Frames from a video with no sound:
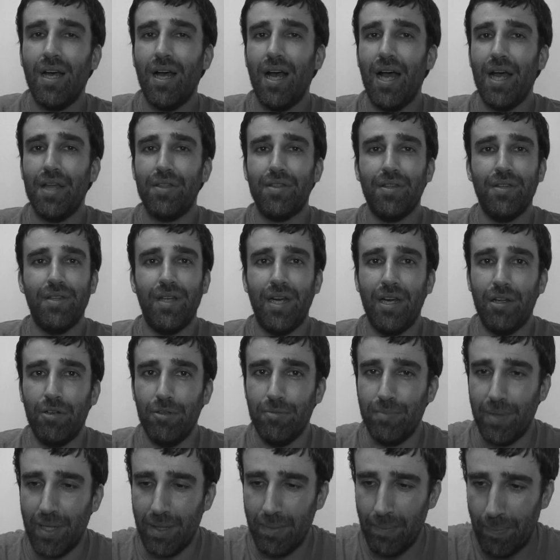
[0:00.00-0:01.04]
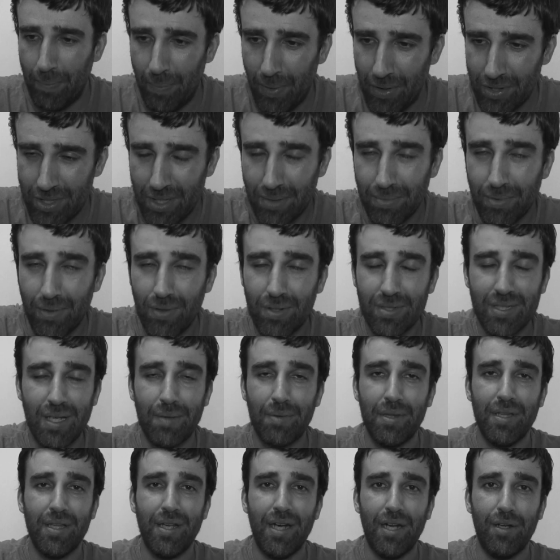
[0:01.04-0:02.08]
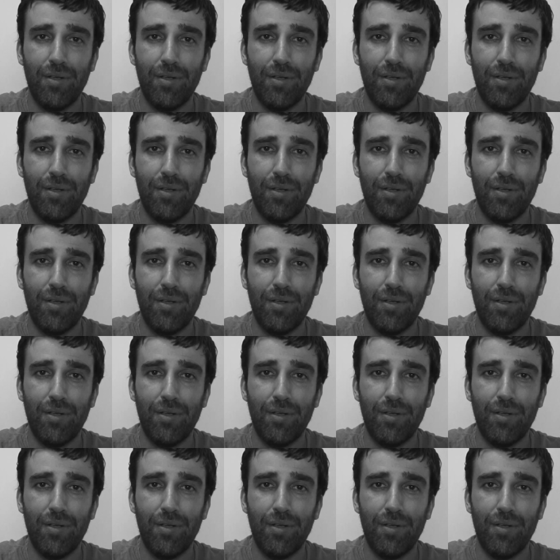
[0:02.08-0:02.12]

I thought that it would be impossible, something that